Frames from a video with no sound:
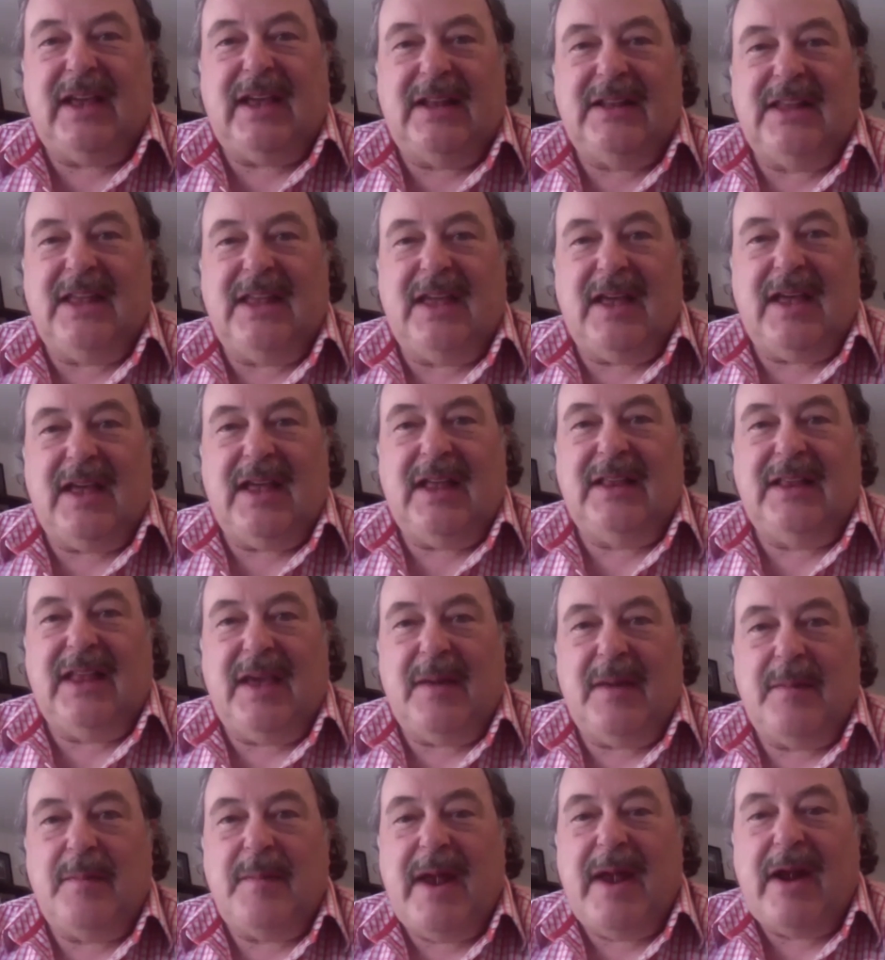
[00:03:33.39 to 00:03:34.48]
in the in the
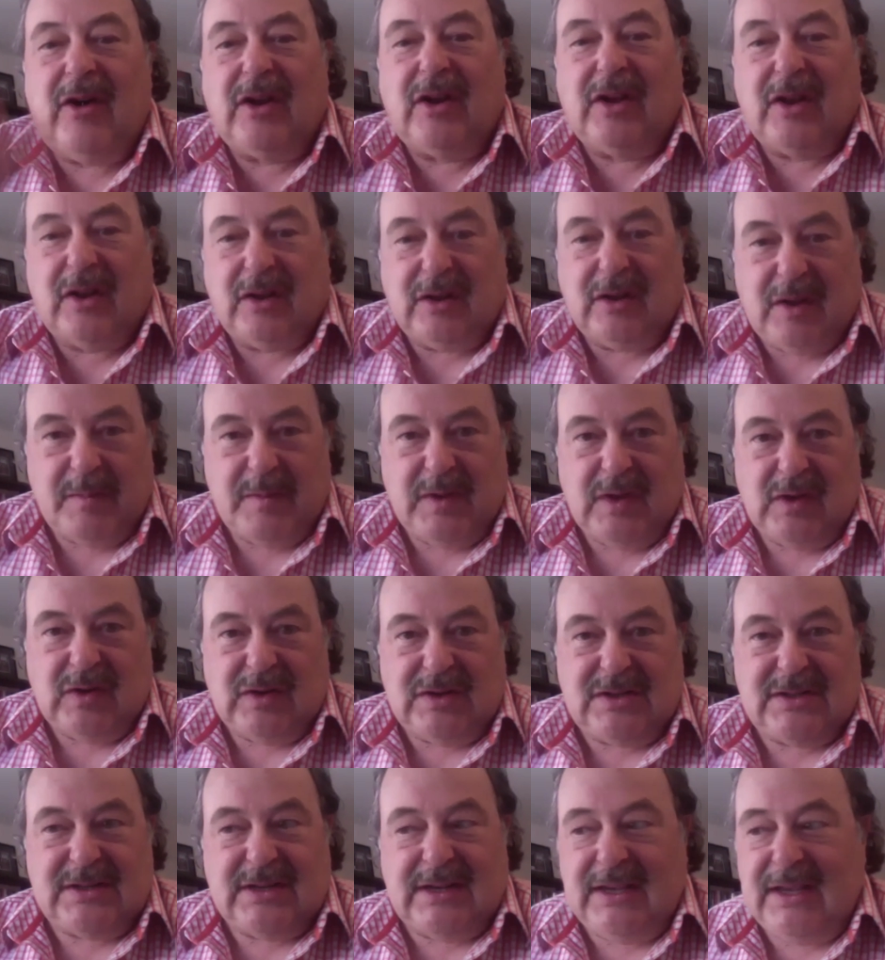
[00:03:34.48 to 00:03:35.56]
american
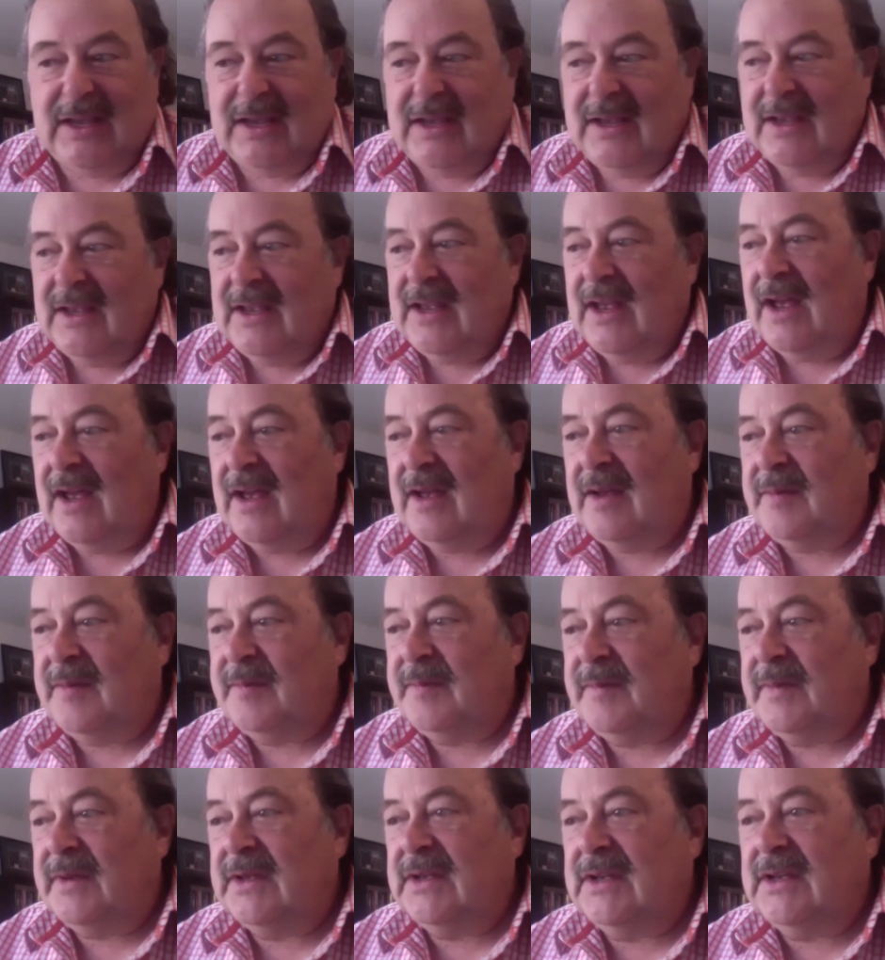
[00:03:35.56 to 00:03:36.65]
community um,